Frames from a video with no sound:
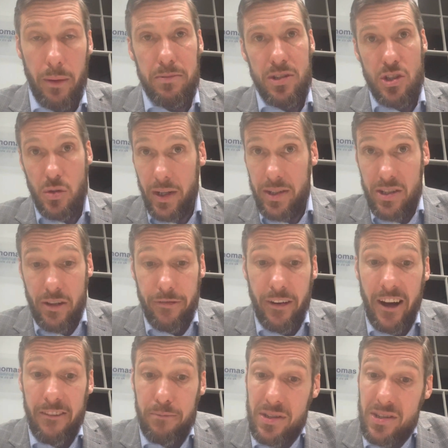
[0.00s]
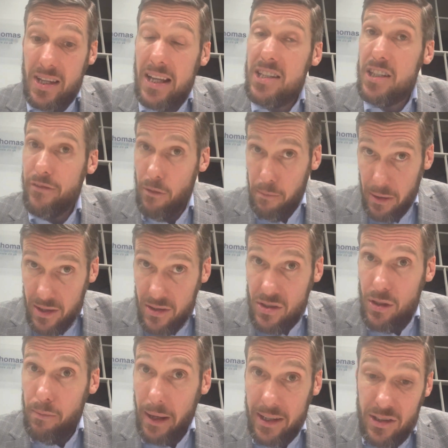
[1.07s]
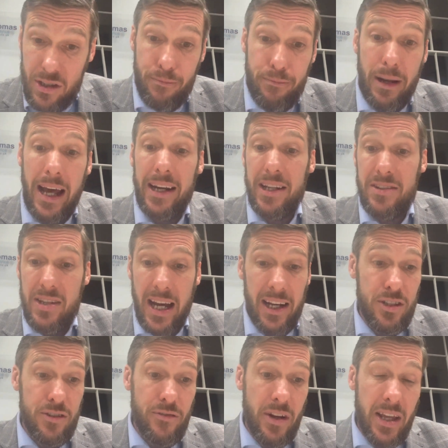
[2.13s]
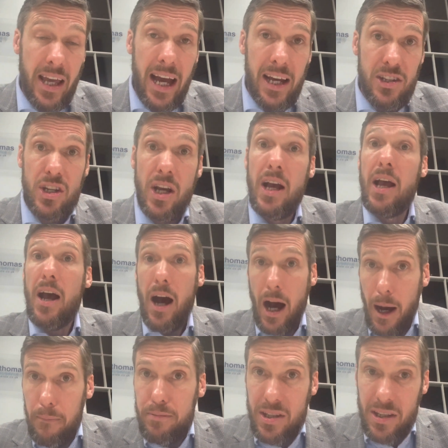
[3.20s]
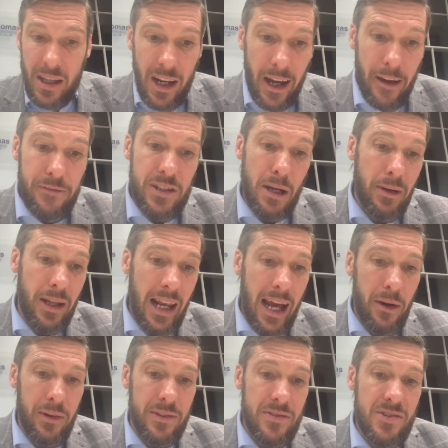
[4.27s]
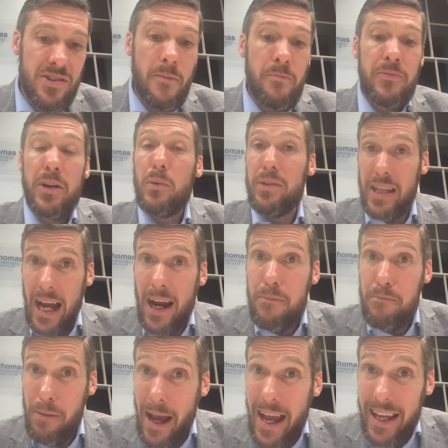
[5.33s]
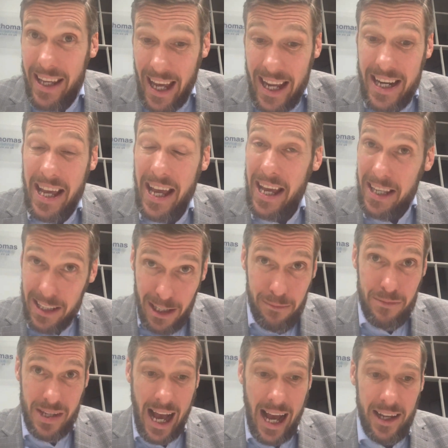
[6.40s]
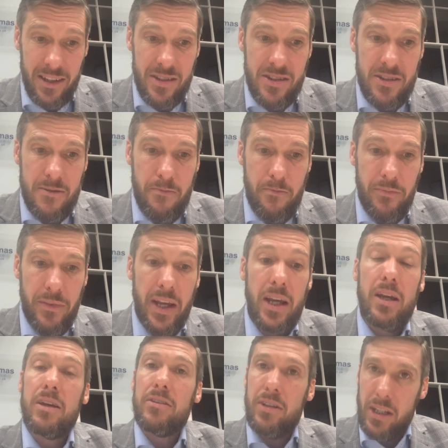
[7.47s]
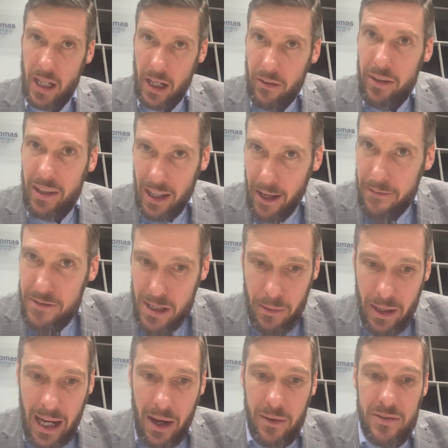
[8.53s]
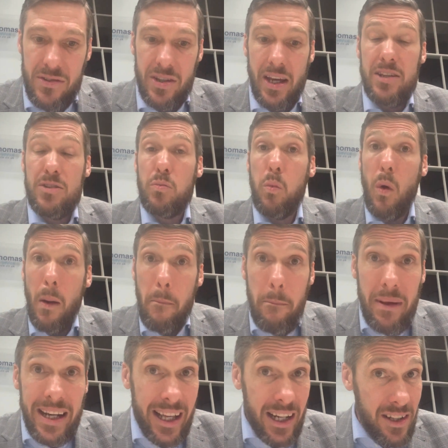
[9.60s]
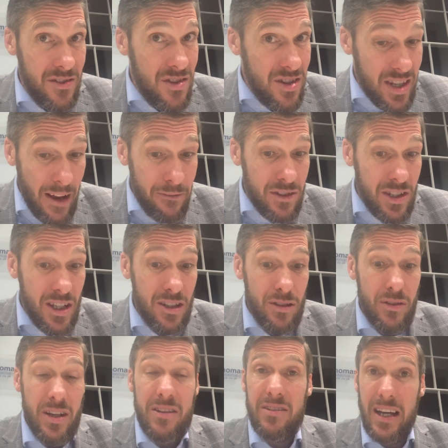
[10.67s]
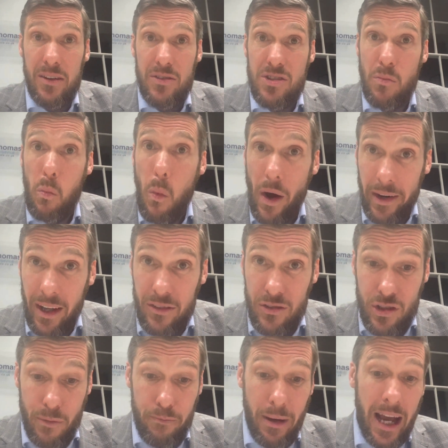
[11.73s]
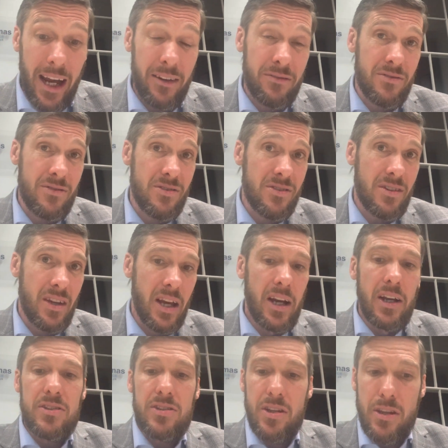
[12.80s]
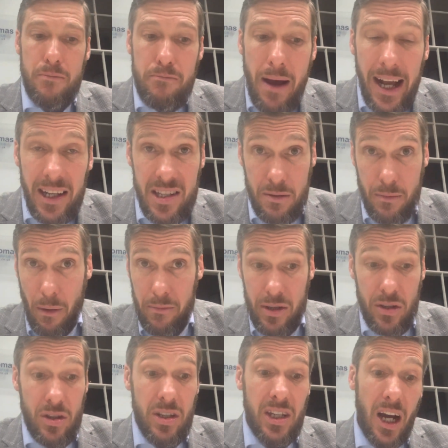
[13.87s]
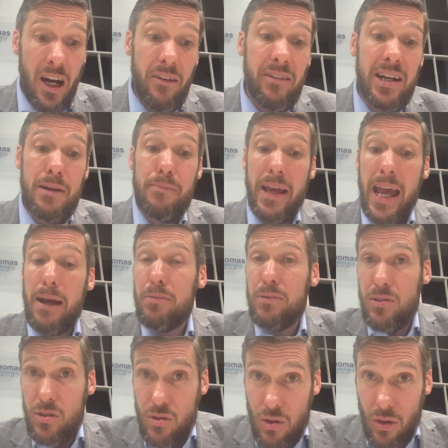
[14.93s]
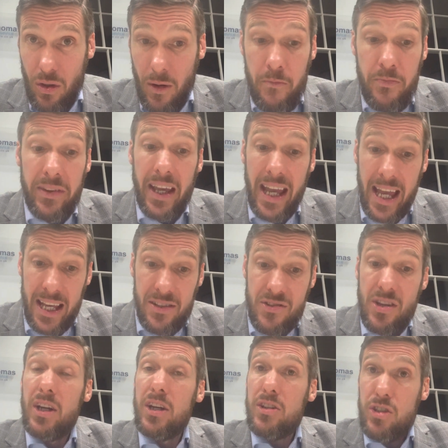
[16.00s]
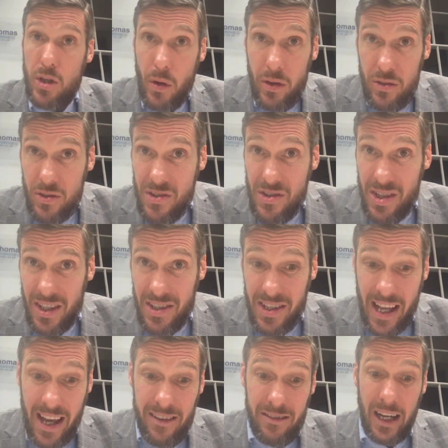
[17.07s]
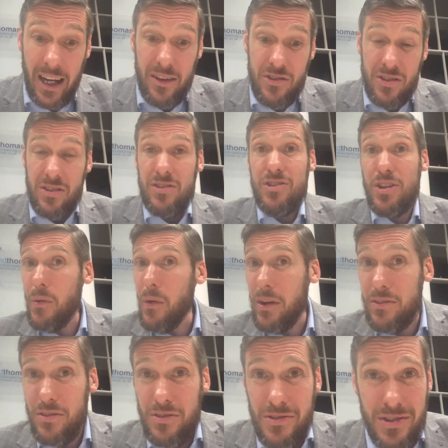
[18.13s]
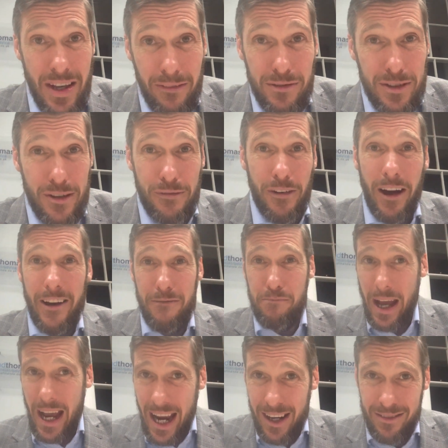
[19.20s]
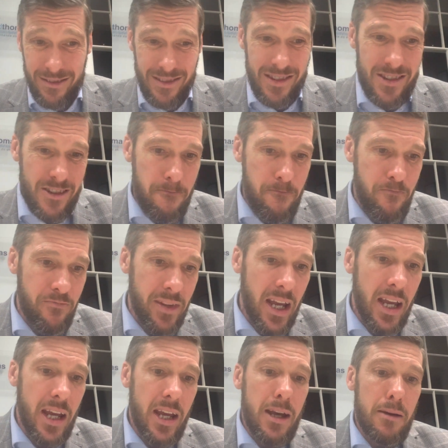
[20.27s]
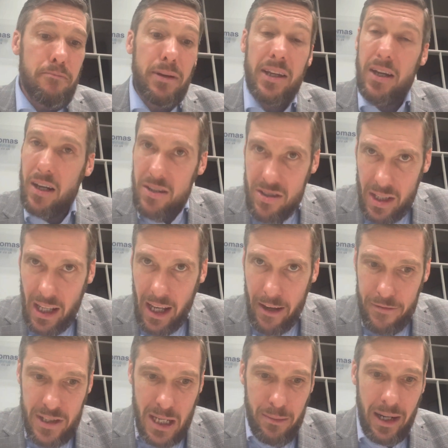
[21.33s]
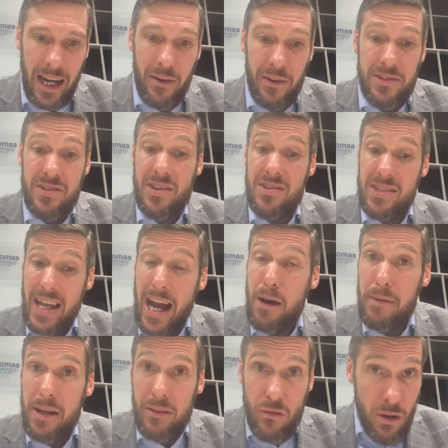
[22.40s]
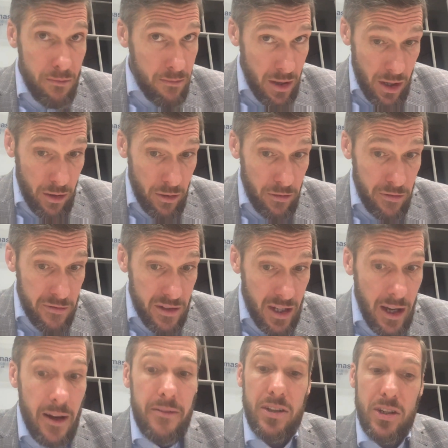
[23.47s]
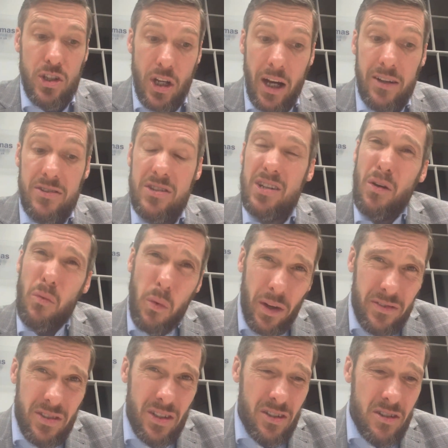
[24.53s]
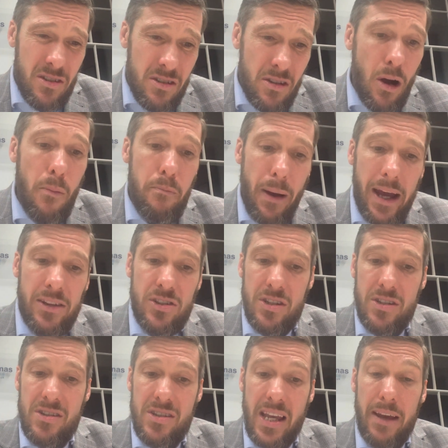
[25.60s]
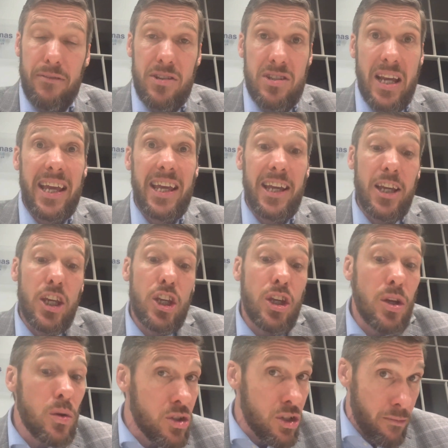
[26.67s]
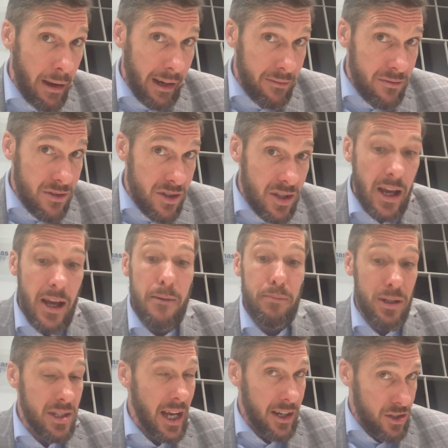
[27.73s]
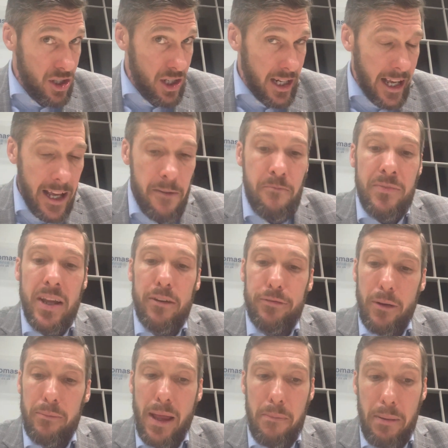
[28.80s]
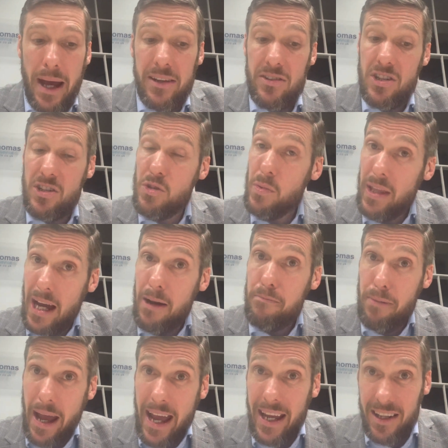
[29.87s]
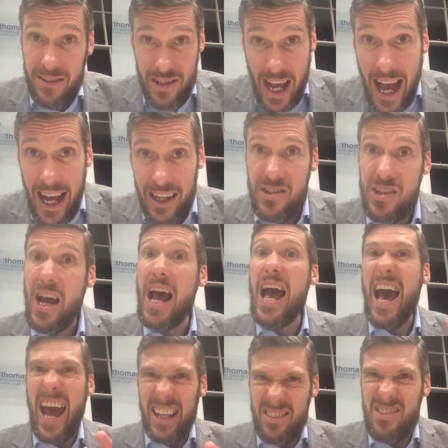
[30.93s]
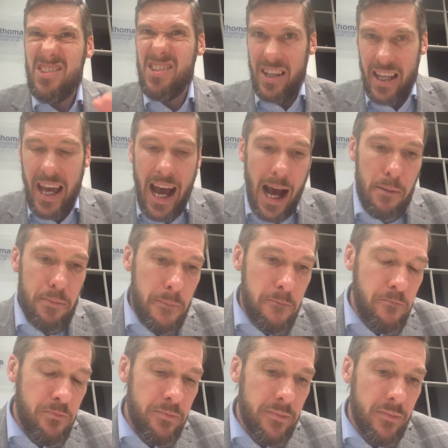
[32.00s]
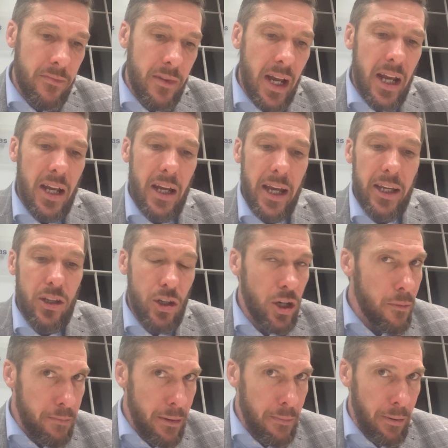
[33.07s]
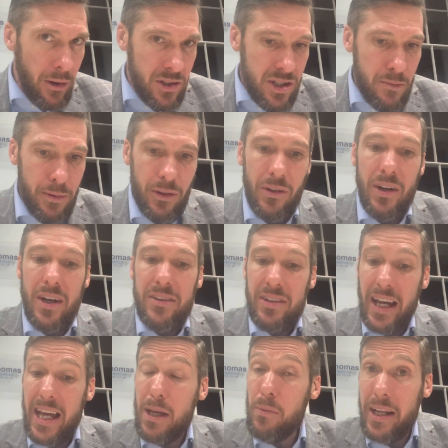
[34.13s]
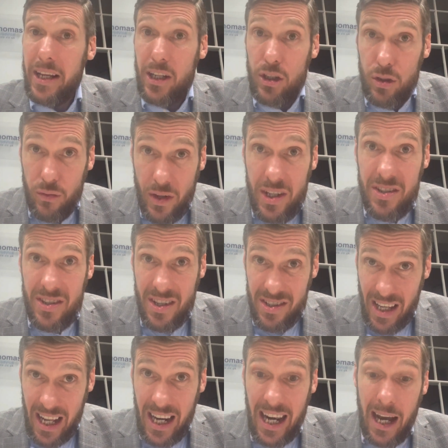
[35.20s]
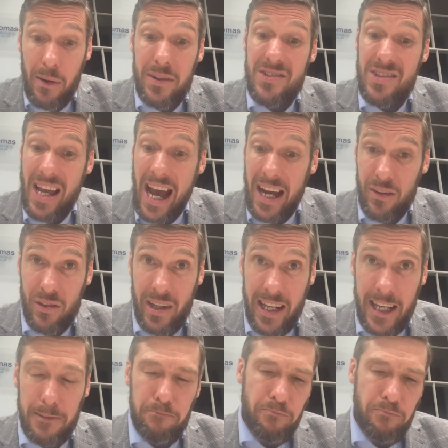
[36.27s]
to 25% of a personal pension plan in tax-free cash, up to the lifetime allowance, without paying any income tax. The current lifetime allowance is £1,073,100. So the maximum you can currently be able to draw is £268,275. Because the lifetime allowance has now been removed, the Chancellor wanted to stop pension savers taking huge amounts, potentially, from their pensions without paying tax, hence the cap. It could be possible that he will increase this allowance annually.